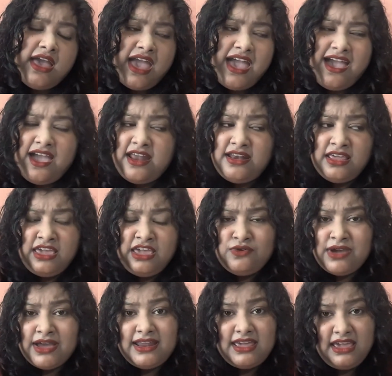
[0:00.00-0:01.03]
and
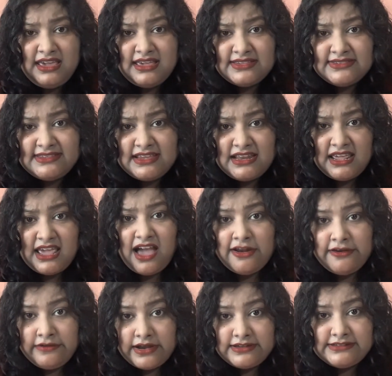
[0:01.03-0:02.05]
you can easily
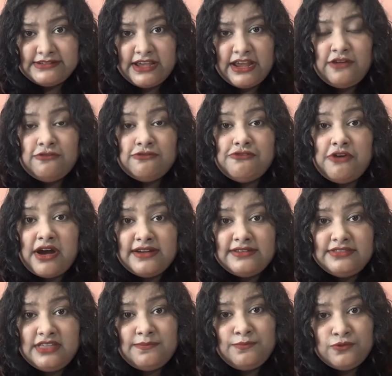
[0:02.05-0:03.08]
understand
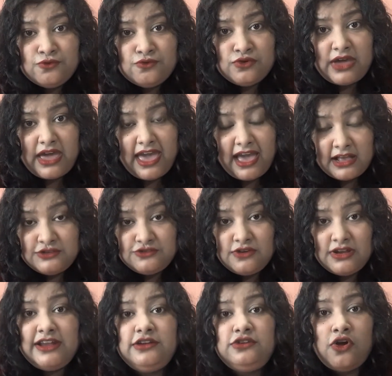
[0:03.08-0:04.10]
what the book
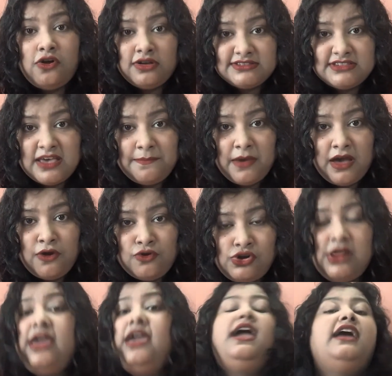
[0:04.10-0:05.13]
actually talks about